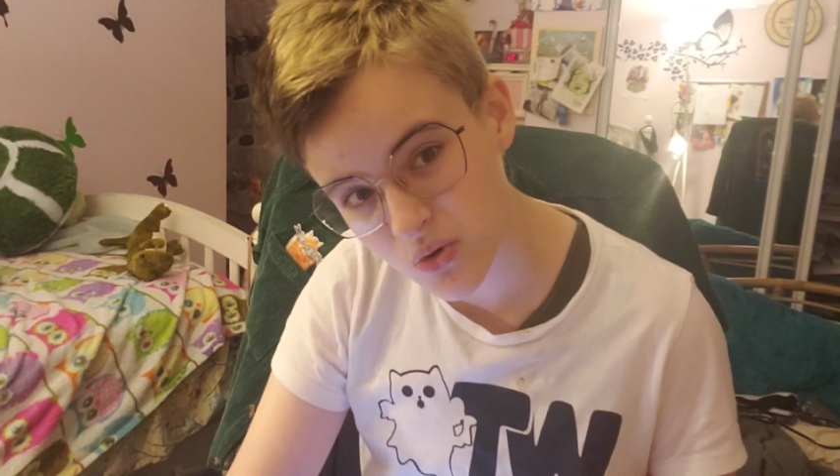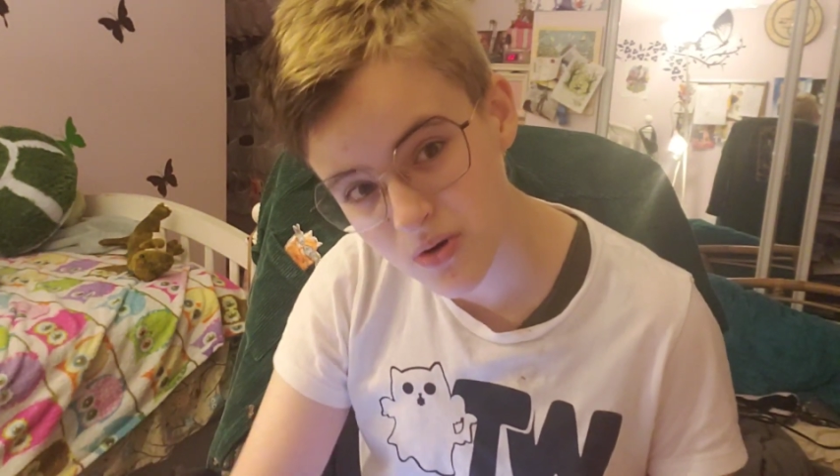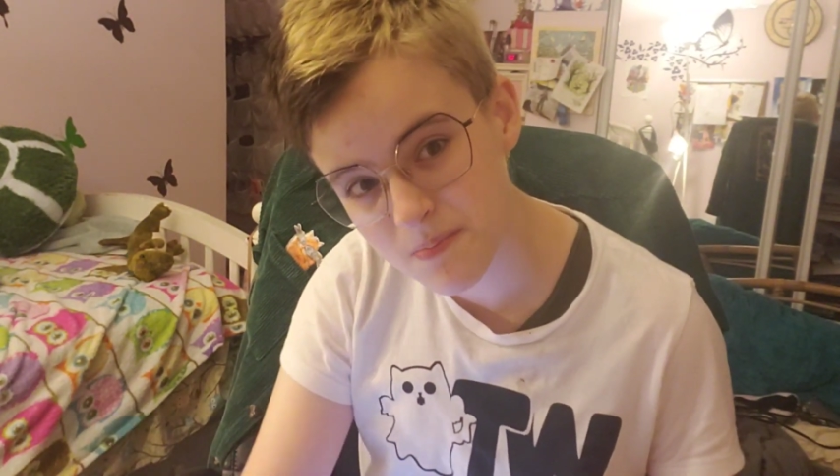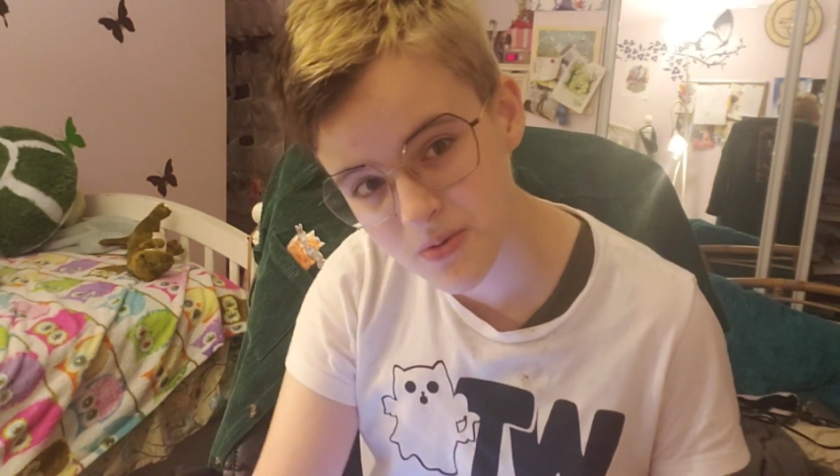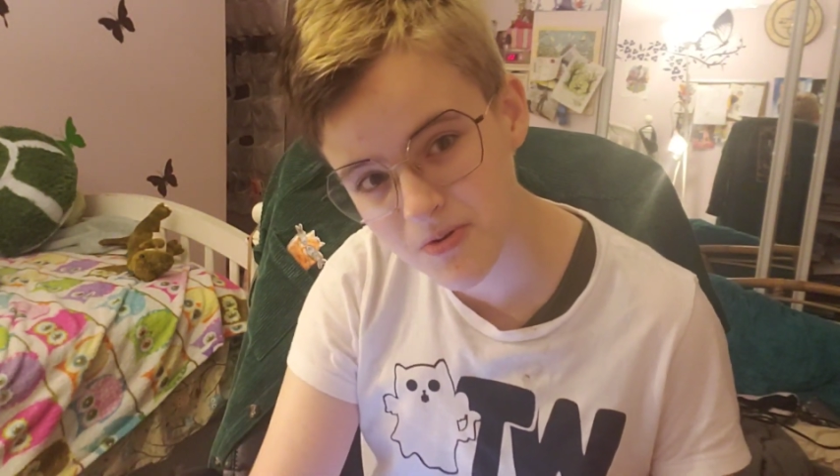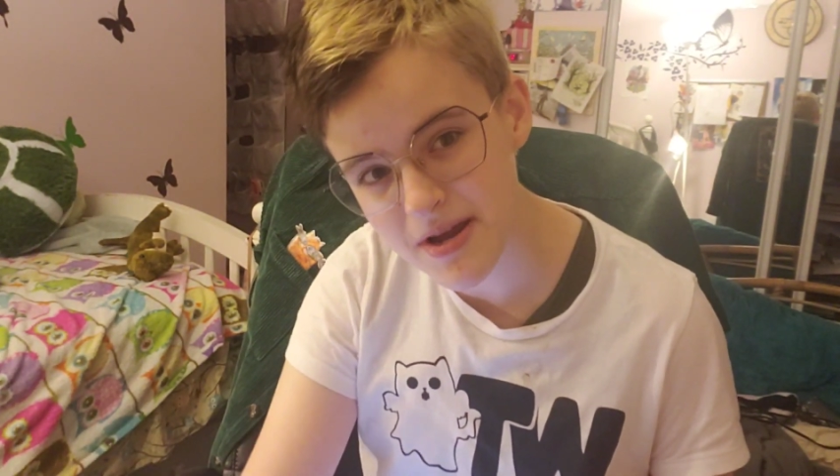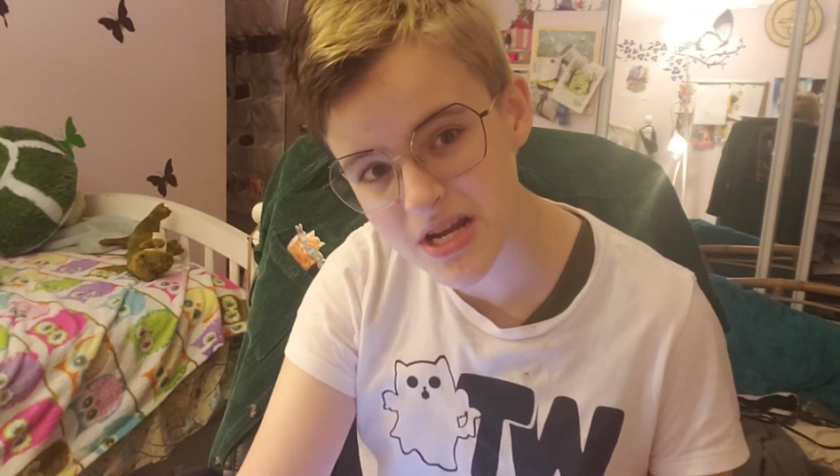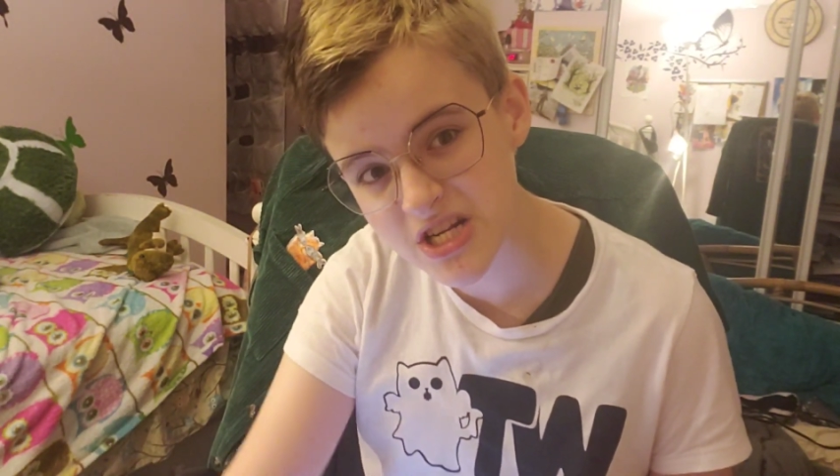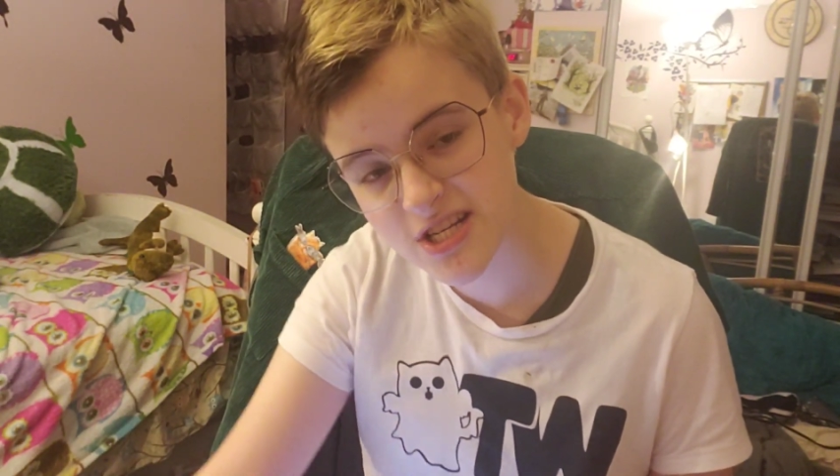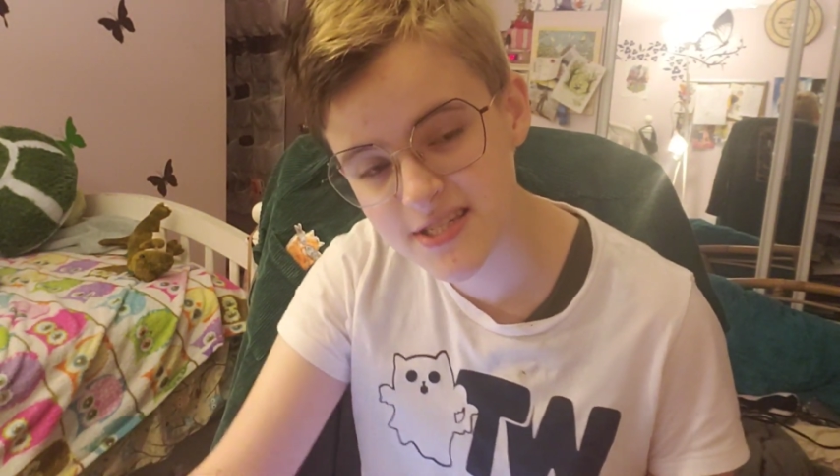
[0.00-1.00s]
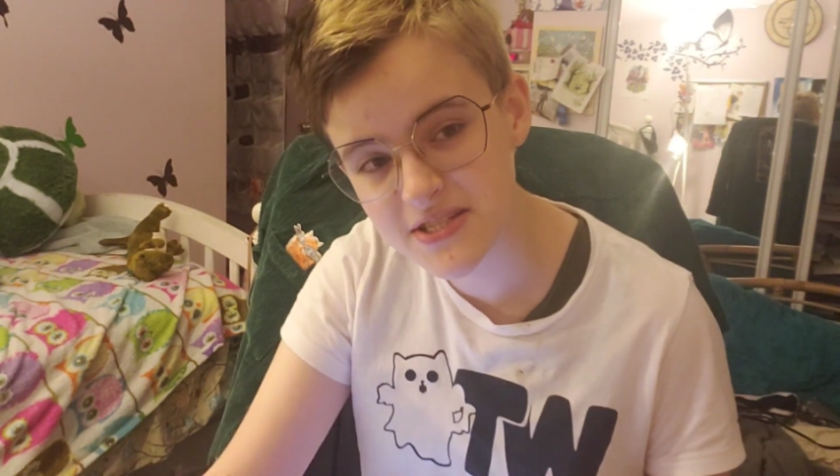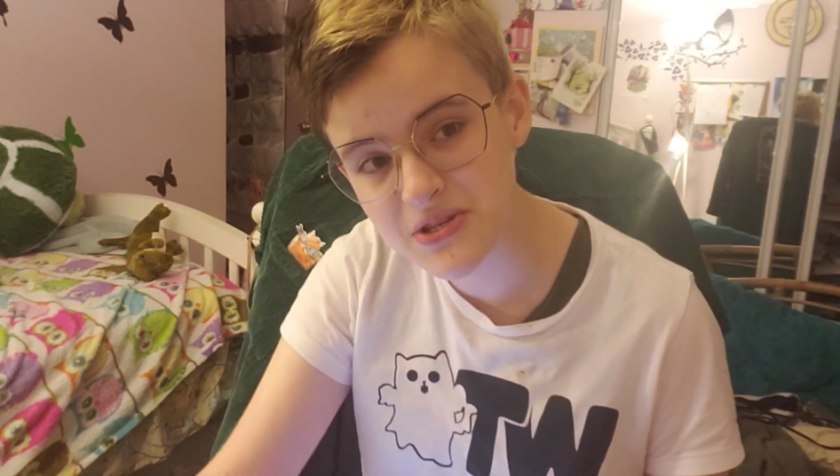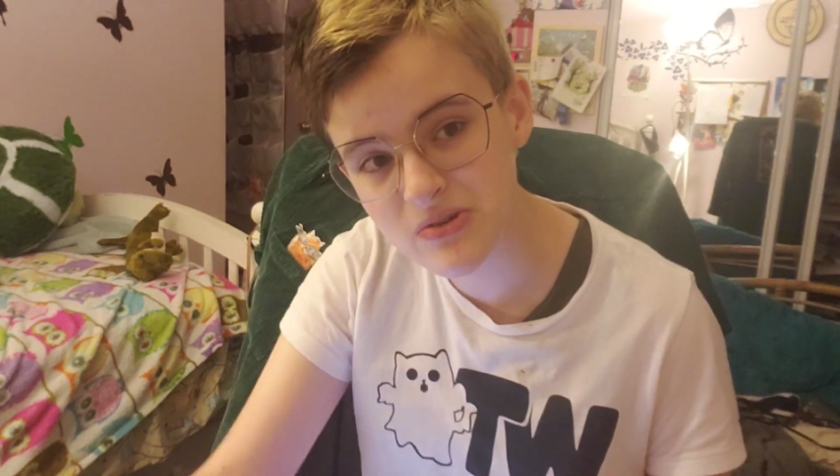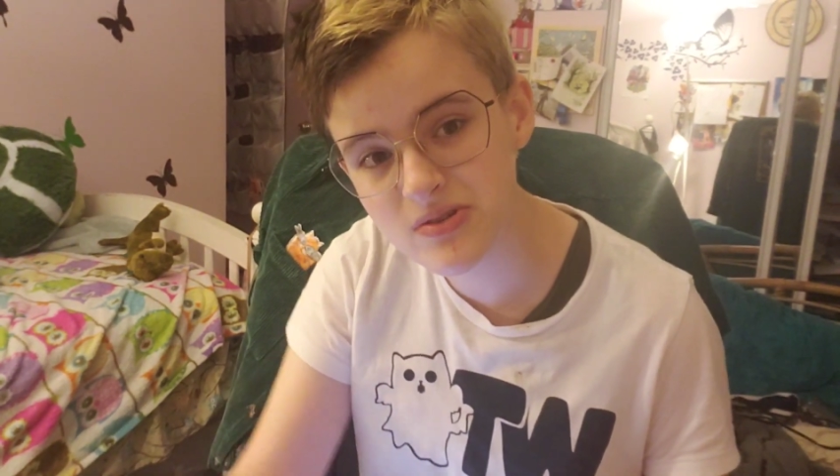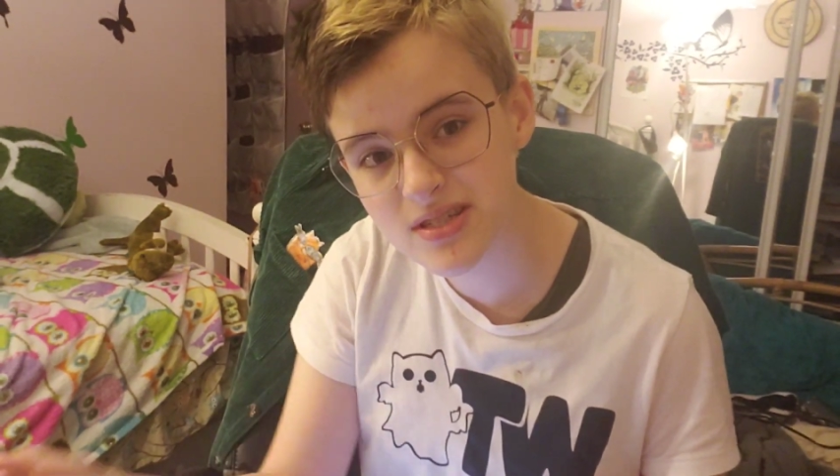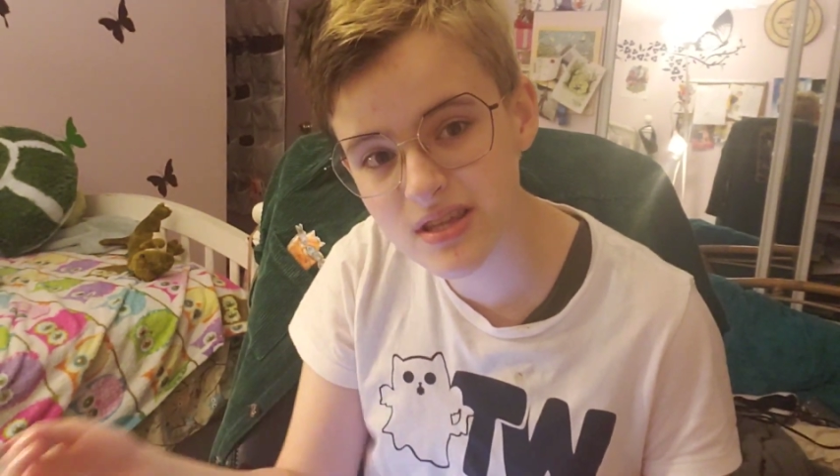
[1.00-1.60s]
corporations use